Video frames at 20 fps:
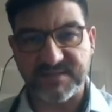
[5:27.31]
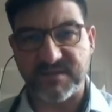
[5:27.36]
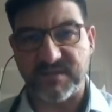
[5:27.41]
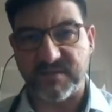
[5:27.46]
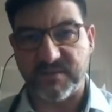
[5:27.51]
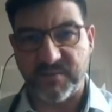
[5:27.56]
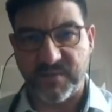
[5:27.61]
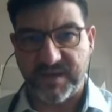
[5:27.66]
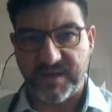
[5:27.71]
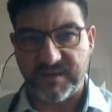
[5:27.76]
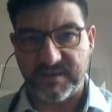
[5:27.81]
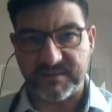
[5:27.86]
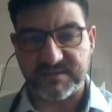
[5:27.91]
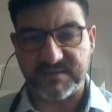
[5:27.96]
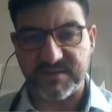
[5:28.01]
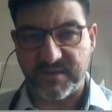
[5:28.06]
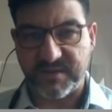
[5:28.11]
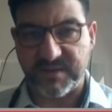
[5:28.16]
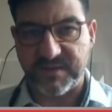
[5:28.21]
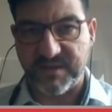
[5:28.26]
So we are
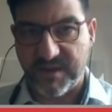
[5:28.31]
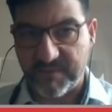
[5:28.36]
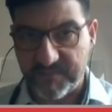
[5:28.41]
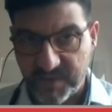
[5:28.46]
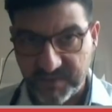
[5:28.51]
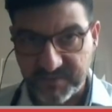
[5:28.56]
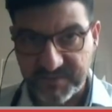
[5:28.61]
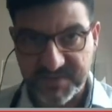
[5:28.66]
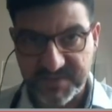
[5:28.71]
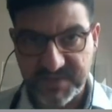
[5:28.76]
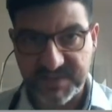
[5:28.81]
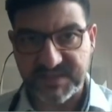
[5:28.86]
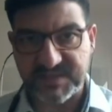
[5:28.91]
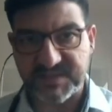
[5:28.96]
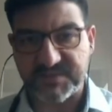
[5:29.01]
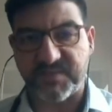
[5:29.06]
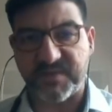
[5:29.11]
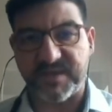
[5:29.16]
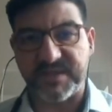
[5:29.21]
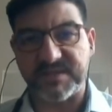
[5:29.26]
talking about gene
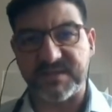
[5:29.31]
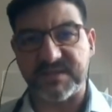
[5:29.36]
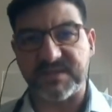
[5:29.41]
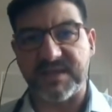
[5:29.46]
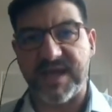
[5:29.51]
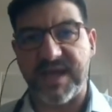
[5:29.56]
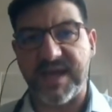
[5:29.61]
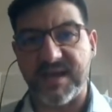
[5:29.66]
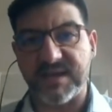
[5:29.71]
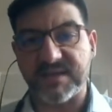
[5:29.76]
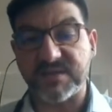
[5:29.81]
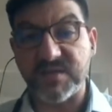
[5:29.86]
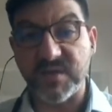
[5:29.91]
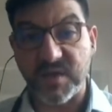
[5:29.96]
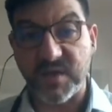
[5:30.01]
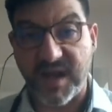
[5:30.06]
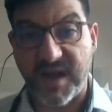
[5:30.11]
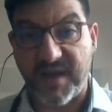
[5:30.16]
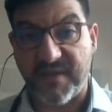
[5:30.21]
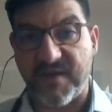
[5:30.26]
expression
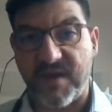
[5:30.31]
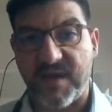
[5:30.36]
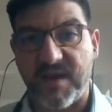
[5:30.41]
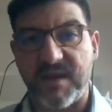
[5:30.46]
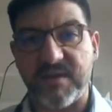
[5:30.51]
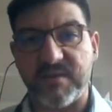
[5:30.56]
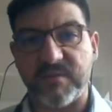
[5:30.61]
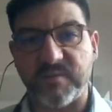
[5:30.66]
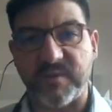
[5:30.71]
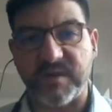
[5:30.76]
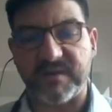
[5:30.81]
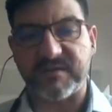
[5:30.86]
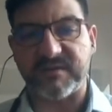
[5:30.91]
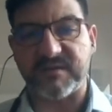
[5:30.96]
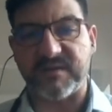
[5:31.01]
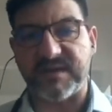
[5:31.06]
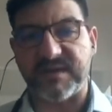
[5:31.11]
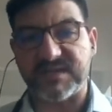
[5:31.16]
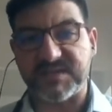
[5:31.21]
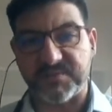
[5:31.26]
together with
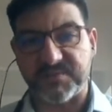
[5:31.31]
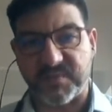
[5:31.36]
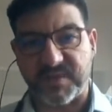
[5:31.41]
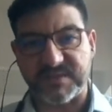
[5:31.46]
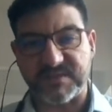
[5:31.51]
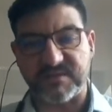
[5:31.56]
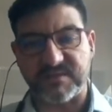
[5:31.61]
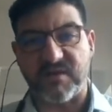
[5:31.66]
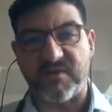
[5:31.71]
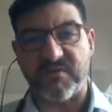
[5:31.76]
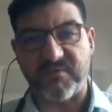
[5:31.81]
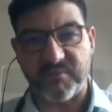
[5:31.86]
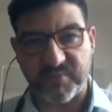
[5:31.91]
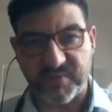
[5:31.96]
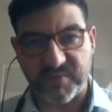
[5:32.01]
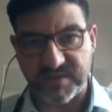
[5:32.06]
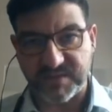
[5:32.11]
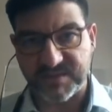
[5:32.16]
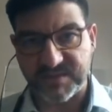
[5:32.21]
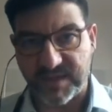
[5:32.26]
the expression of
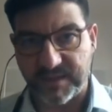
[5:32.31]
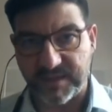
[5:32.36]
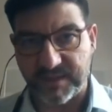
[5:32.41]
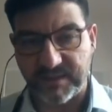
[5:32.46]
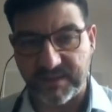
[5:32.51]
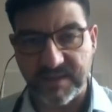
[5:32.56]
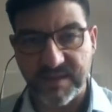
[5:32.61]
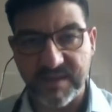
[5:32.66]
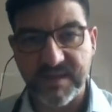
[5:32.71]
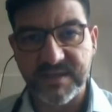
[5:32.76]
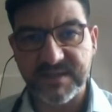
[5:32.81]
protein.